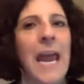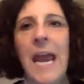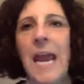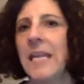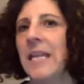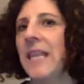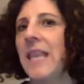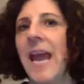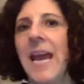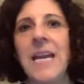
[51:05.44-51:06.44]
and
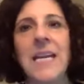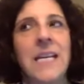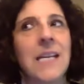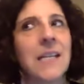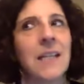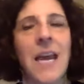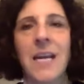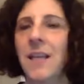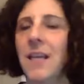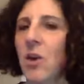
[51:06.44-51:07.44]
they
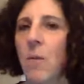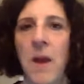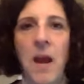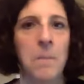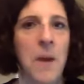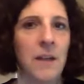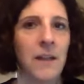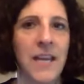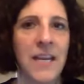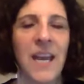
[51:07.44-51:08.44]
start
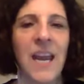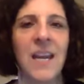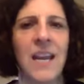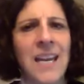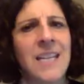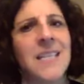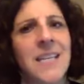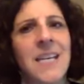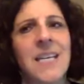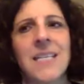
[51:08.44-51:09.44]
backpedaling. And I guess
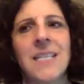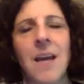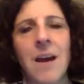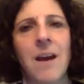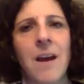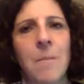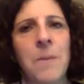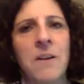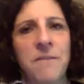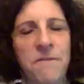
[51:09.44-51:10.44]
it is a
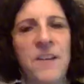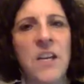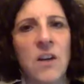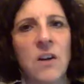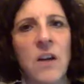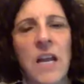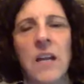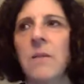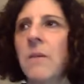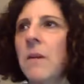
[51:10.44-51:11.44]
bit of fear.
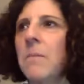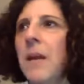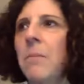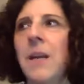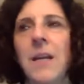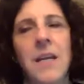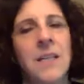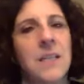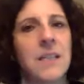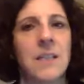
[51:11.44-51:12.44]
And maybe
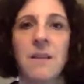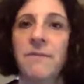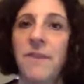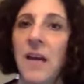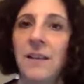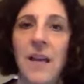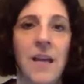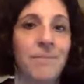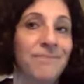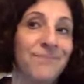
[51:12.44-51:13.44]
it's the fact
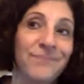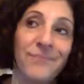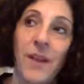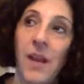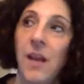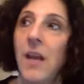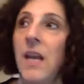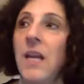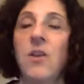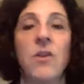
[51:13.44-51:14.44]
that
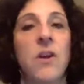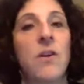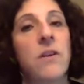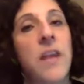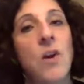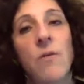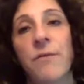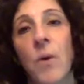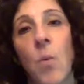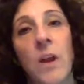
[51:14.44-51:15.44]
either they don't
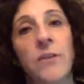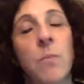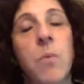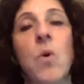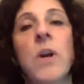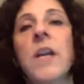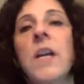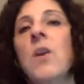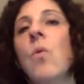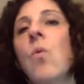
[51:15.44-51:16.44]
feel well
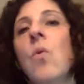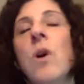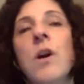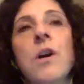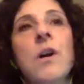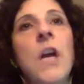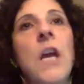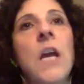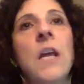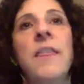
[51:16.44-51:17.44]
supported, or
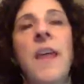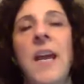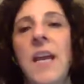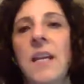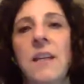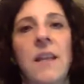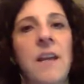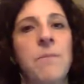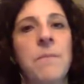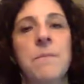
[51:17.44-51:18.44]

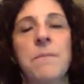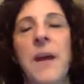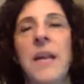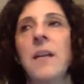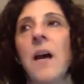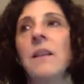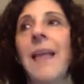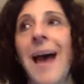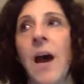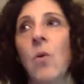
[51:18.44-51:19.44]
they've been
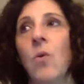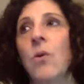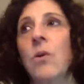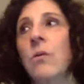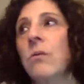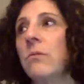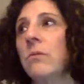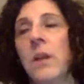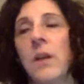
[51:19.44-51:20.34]
allowed, or